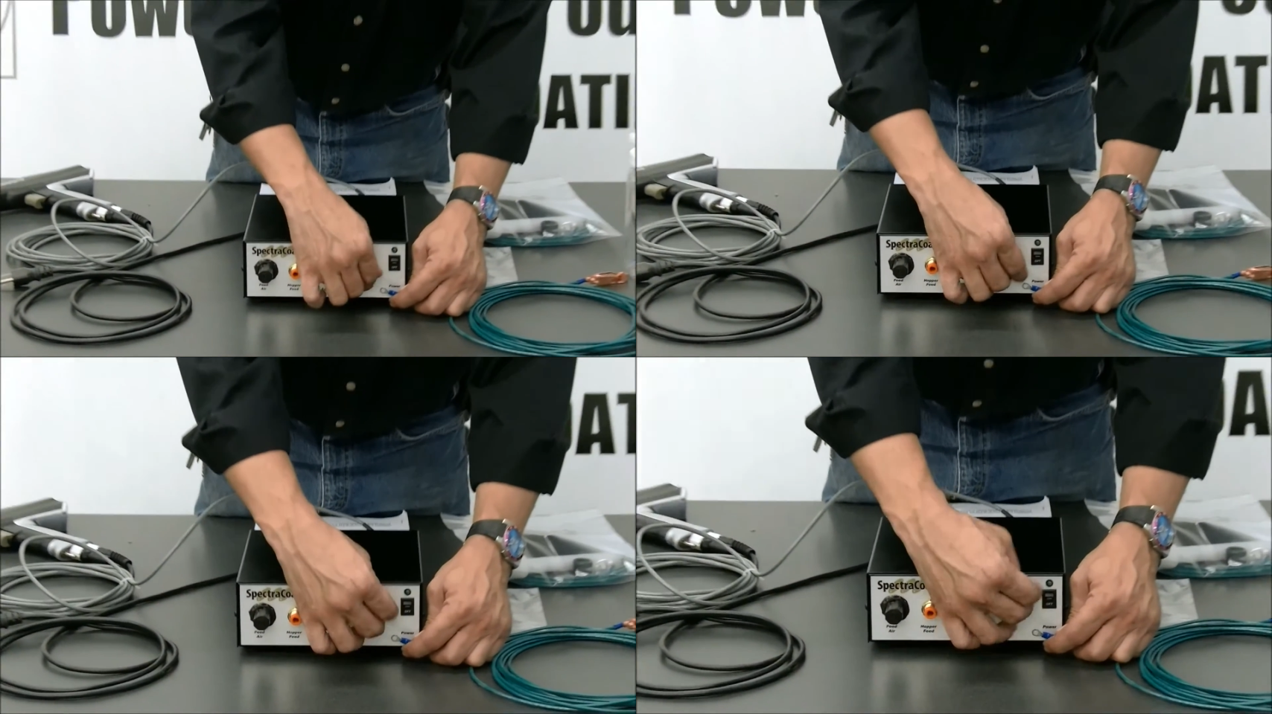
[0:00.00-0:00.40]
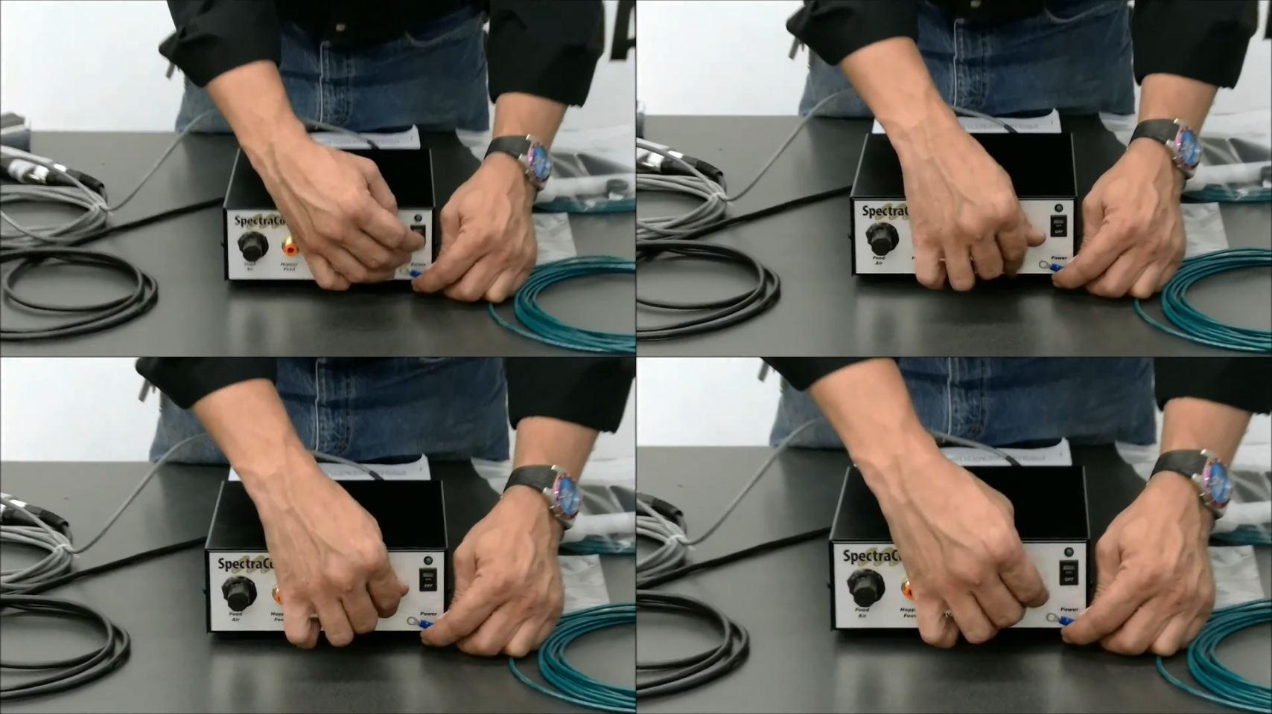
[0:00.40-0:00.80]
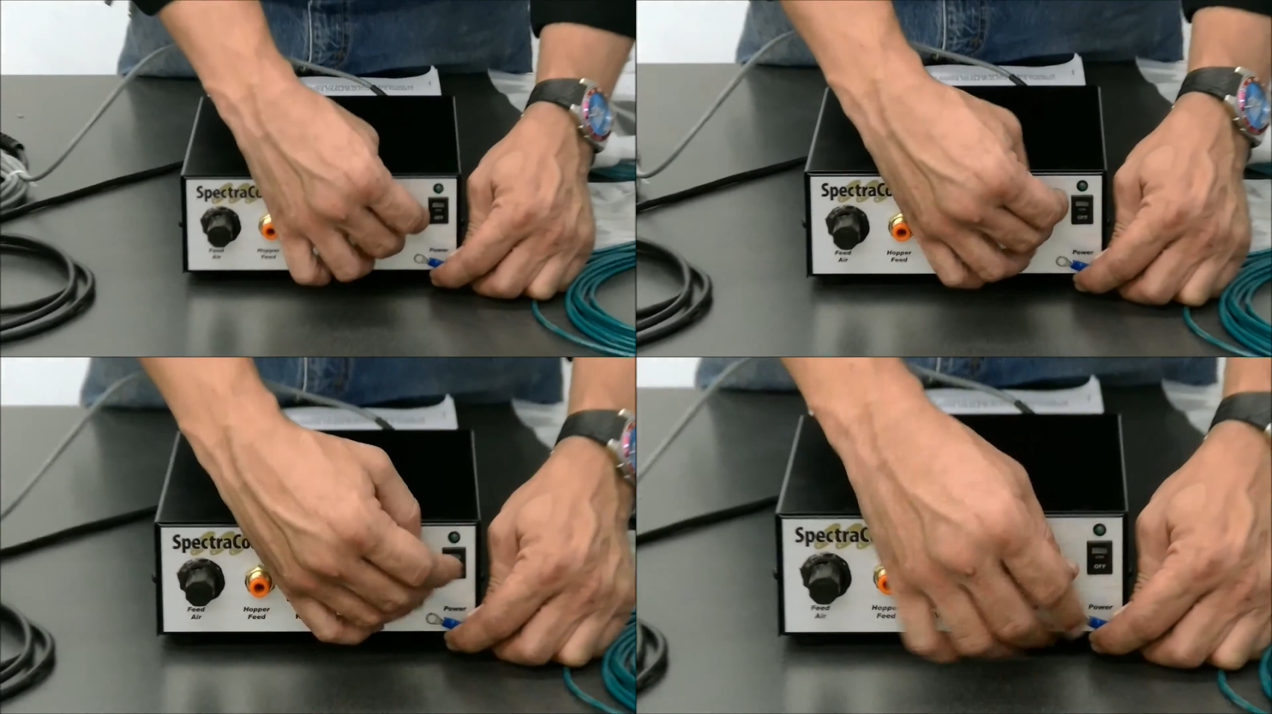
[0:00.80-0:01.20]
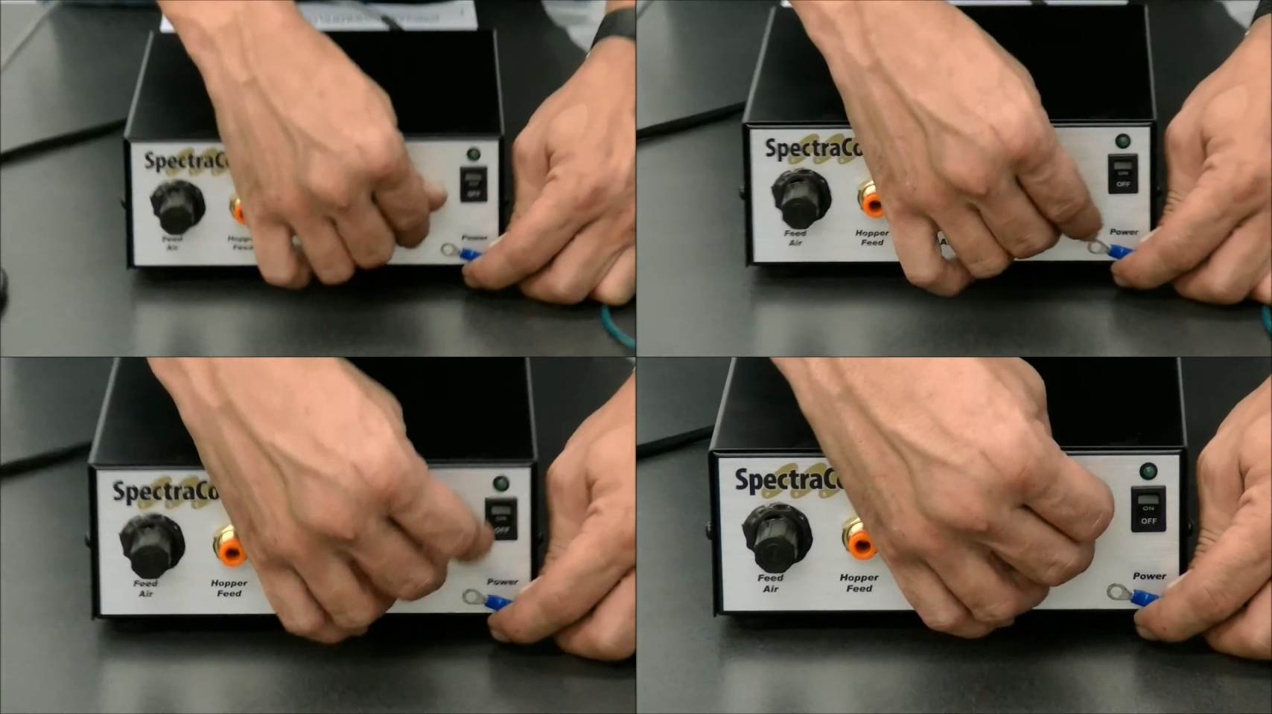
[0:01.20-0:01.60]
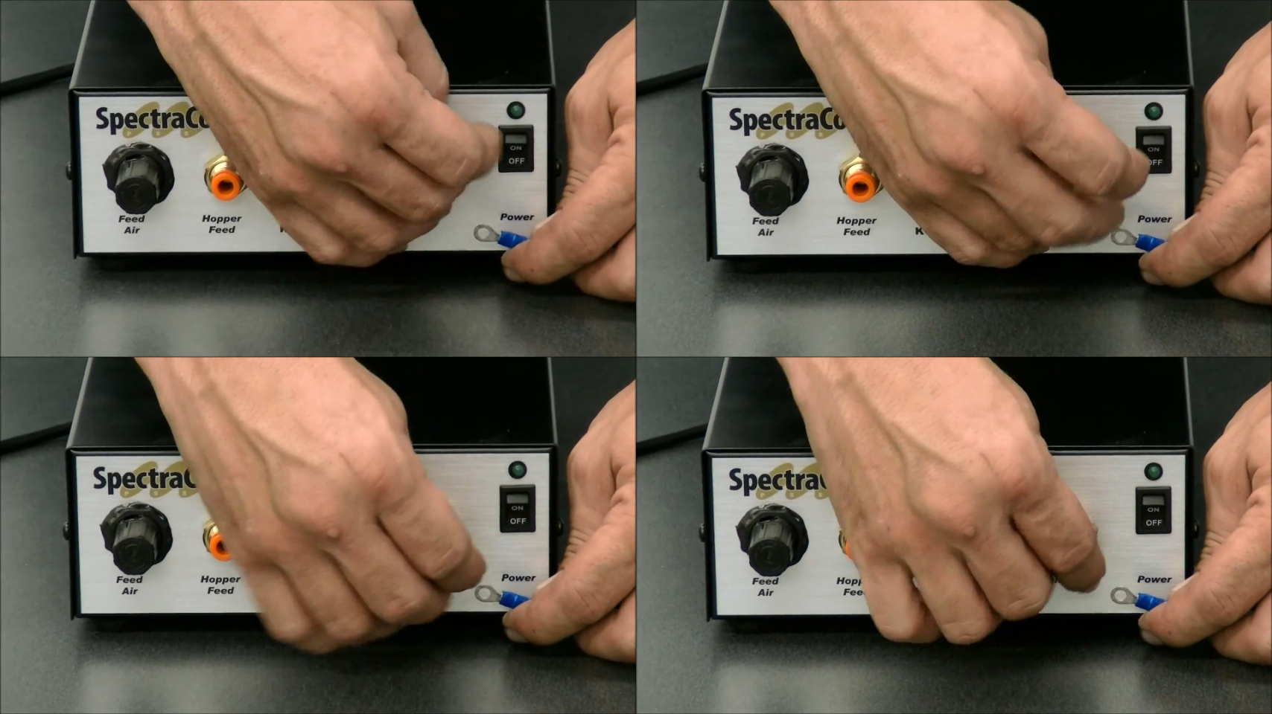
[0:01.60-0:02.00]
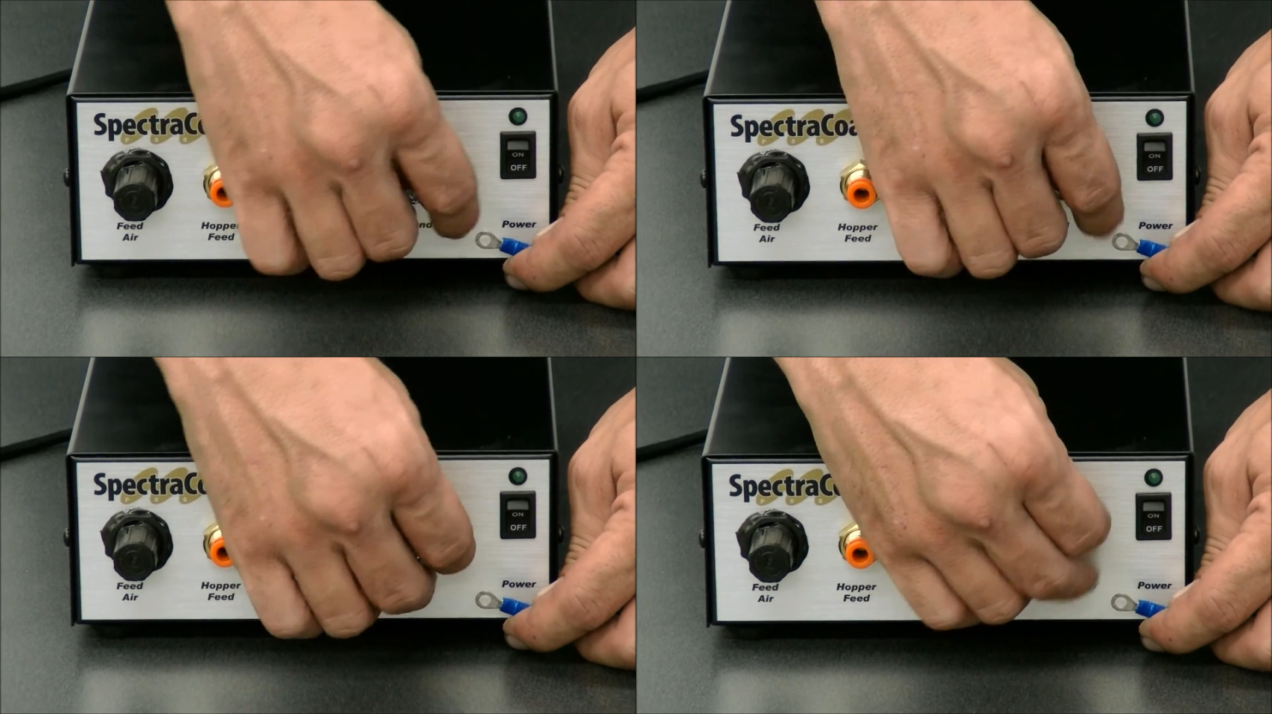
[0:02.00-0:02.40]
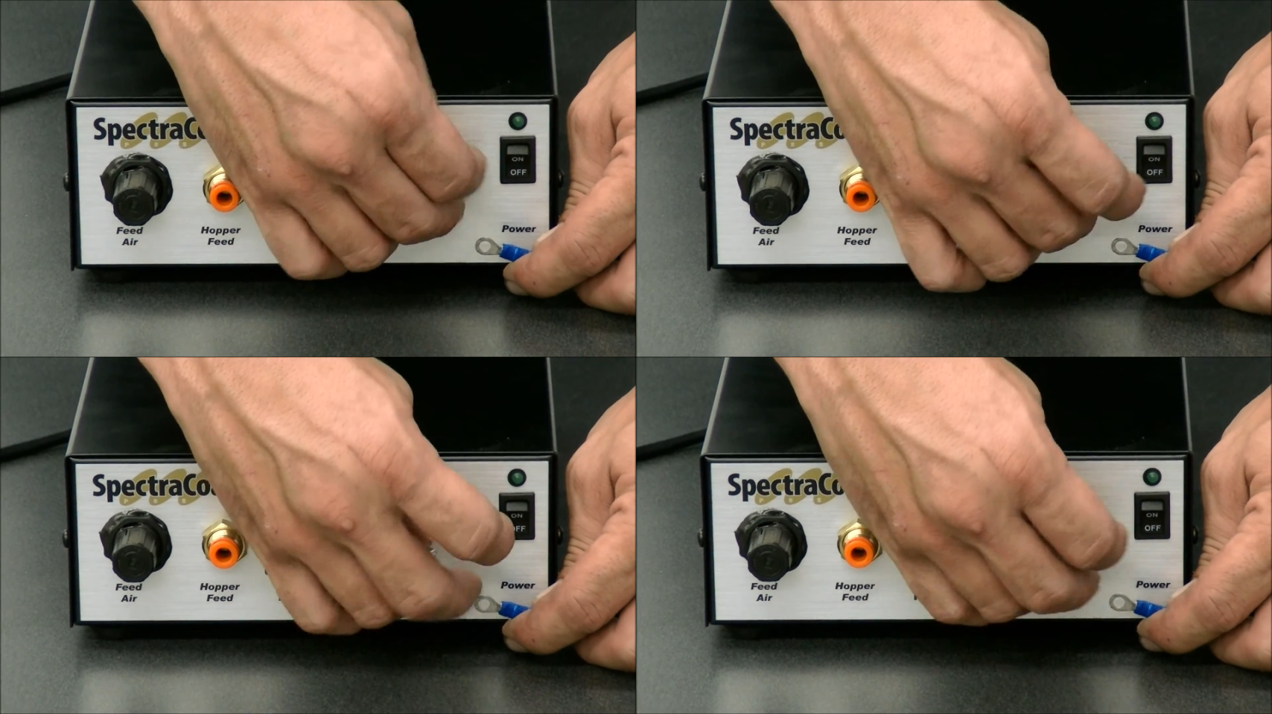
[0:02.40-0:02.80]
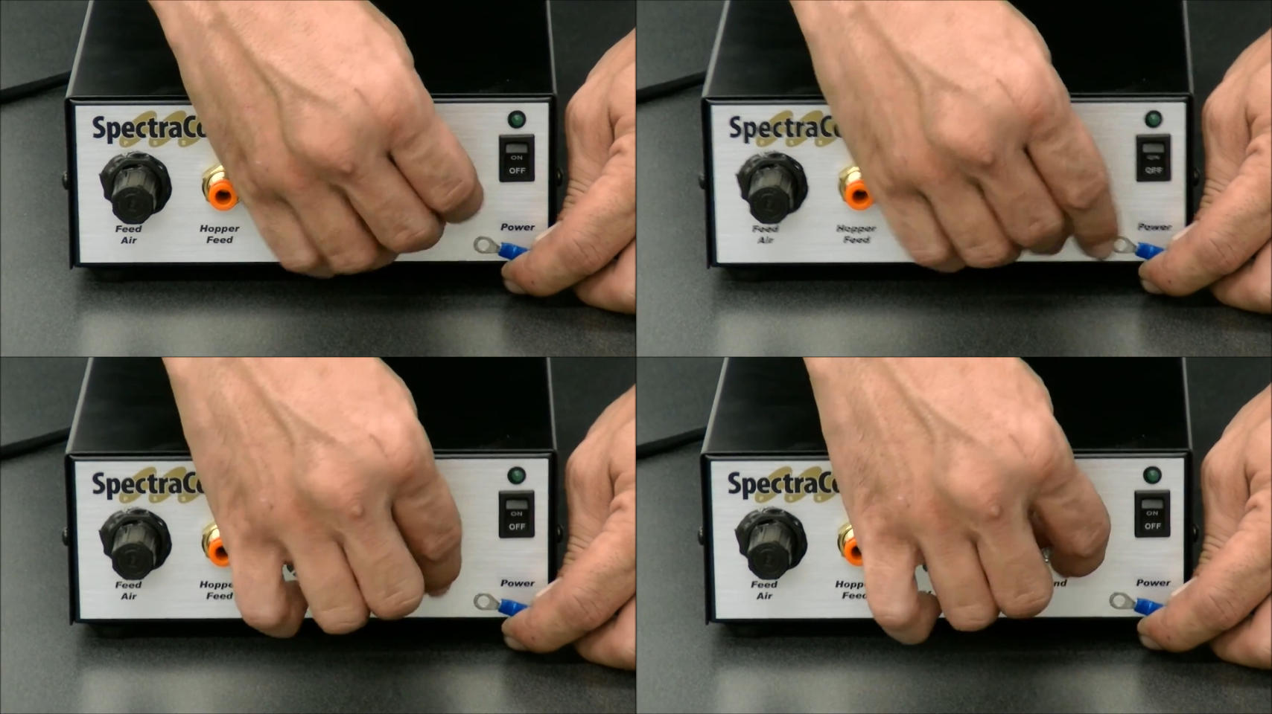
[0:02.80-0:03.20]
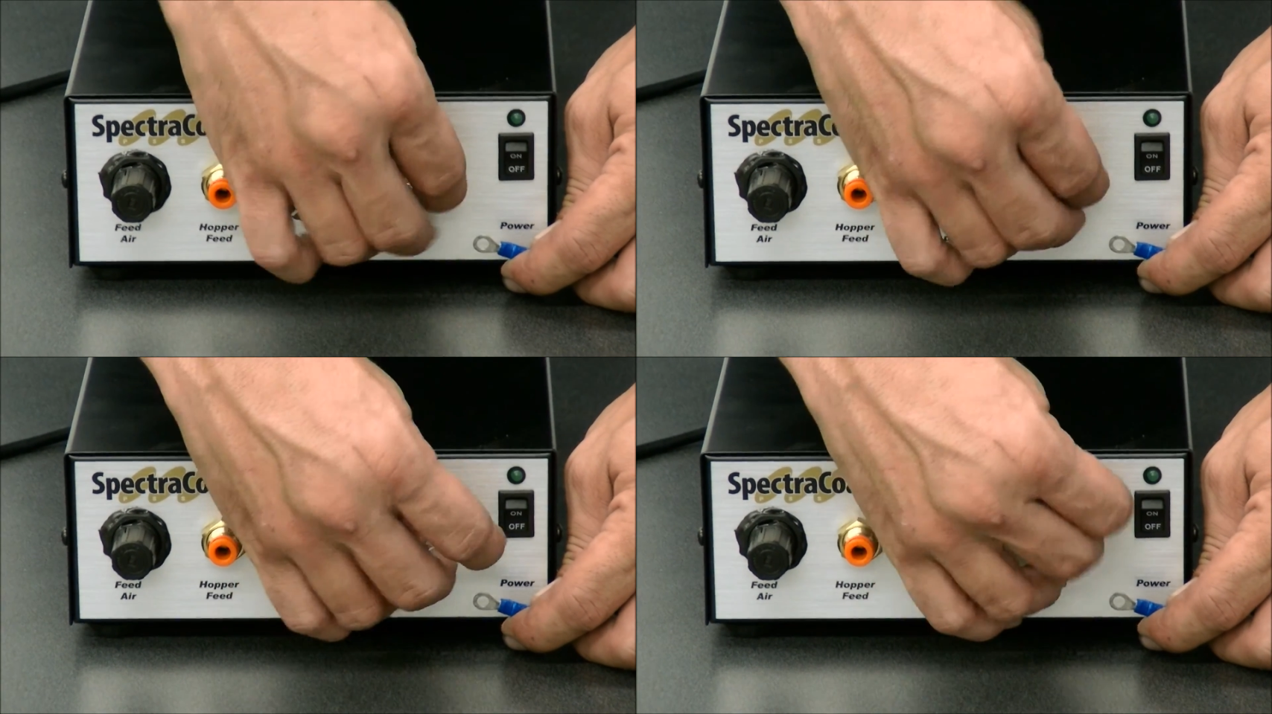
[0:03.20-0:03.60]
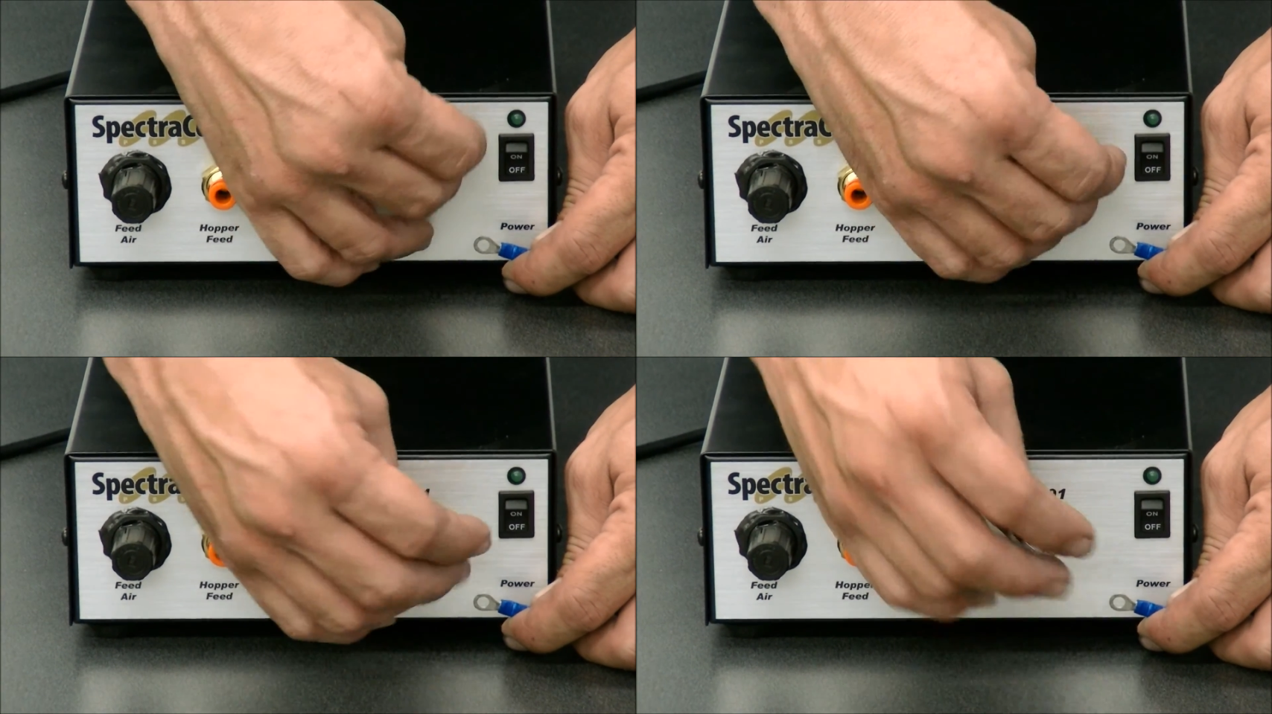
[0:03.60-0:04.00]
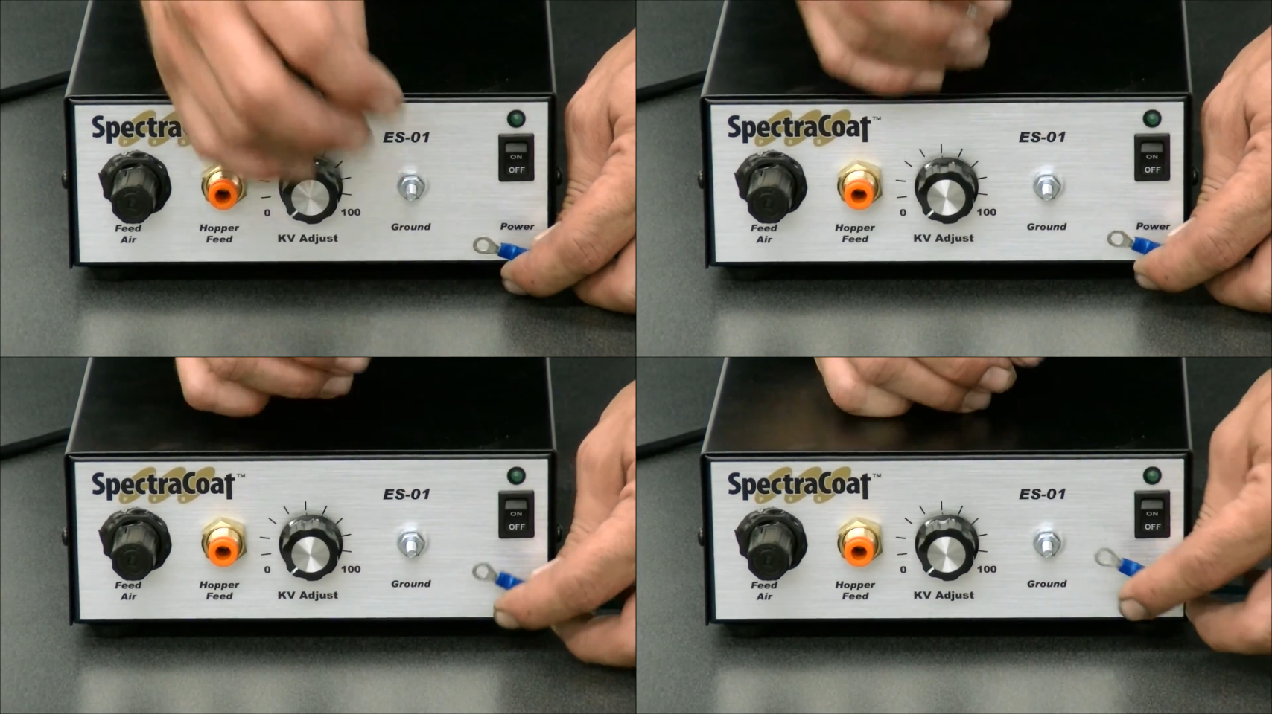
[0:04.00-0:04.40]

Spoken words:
Nobody's mouth can be seen.